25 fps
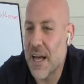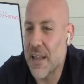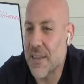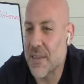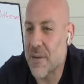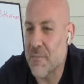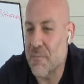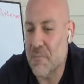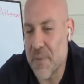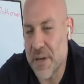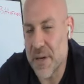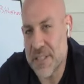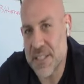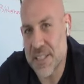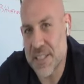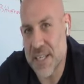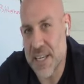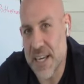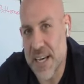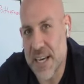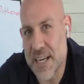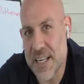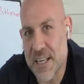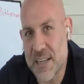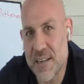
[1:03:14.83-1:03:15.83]
The mint
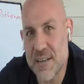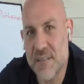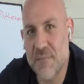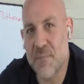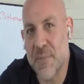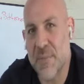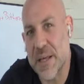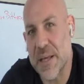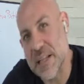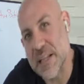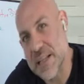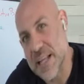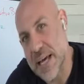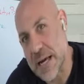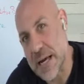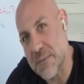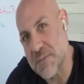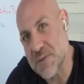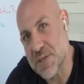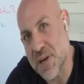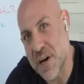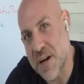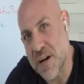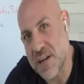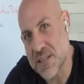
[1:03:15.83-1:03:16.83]
again, mint and lamb
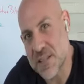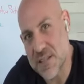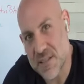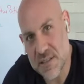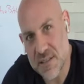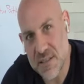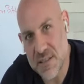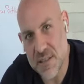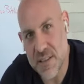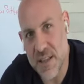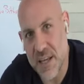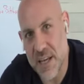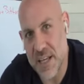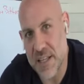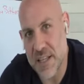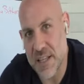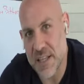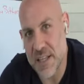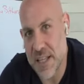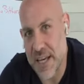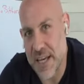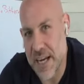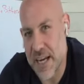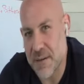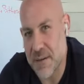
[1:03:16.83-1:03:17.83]
sauce. Think of the
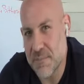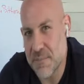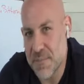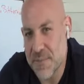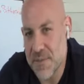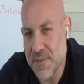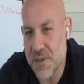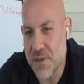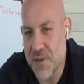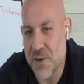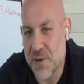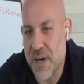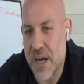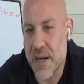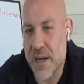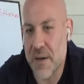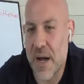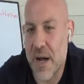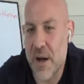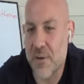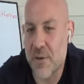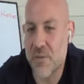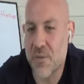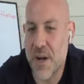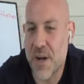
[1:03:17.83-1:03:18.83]
lamb, so
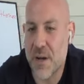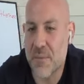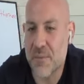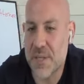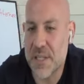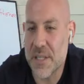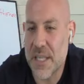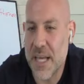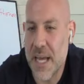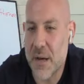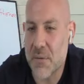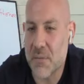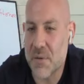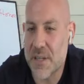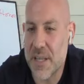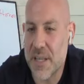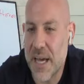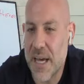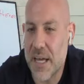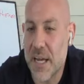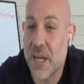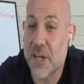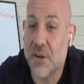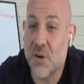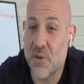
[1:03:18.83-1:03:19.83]
I'd recommend lamb with
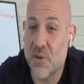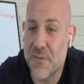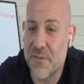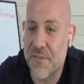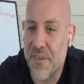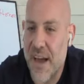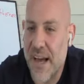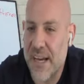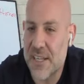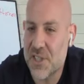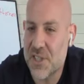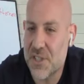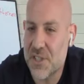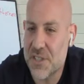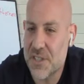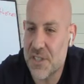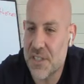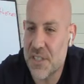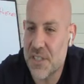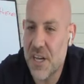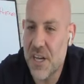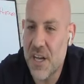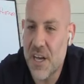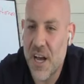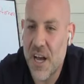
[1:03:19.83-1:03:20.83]
that. And old fashioned,
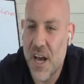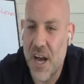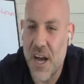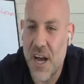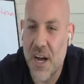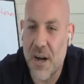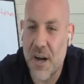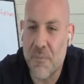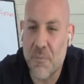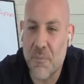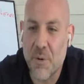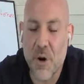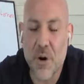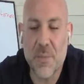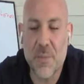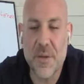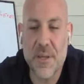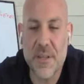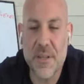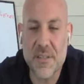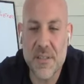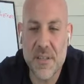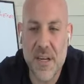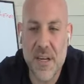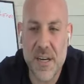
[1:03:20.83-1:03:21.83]
bourbon,
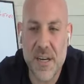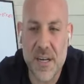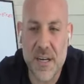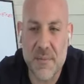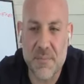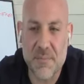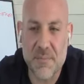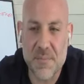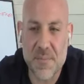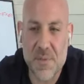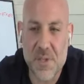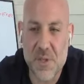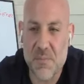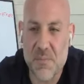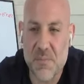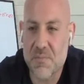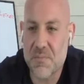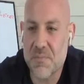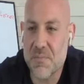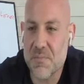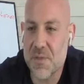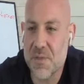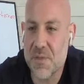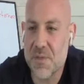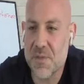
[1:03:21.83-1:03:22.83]

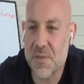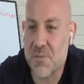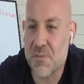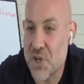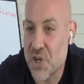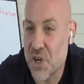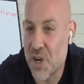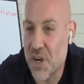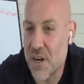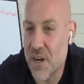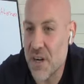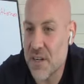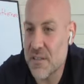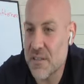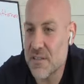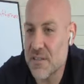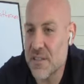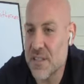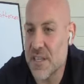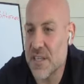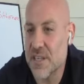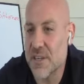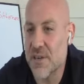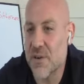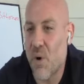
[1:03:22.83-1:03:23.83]
some sugar,
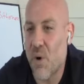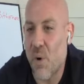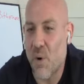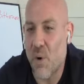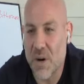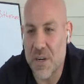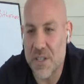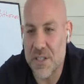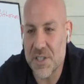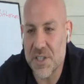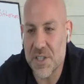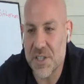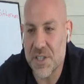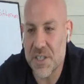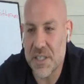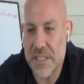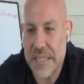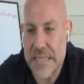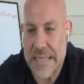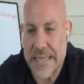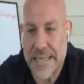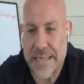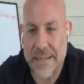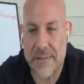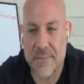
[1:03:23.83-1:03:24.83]
orange
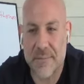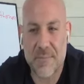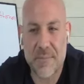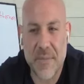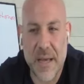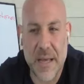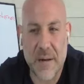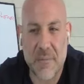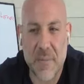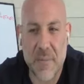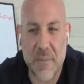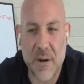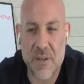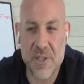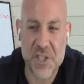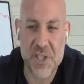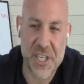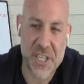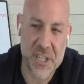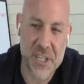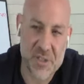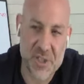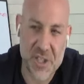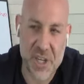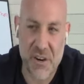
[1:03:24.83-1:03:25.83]
and
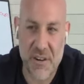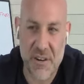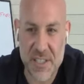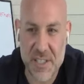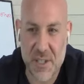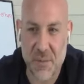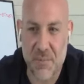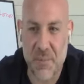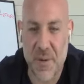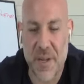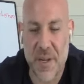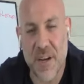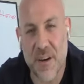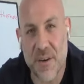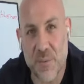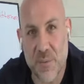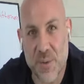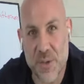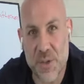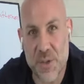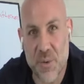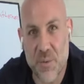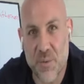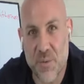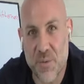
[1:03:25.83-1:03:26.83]
maraschino cherries, depending on
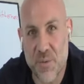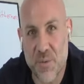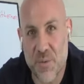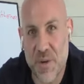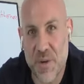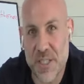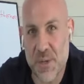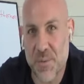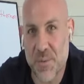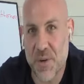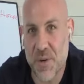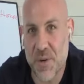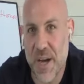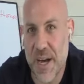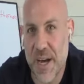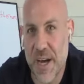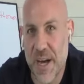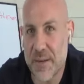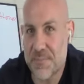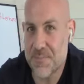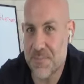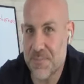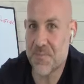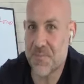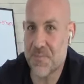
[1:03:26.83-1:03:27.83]
which recipe you got.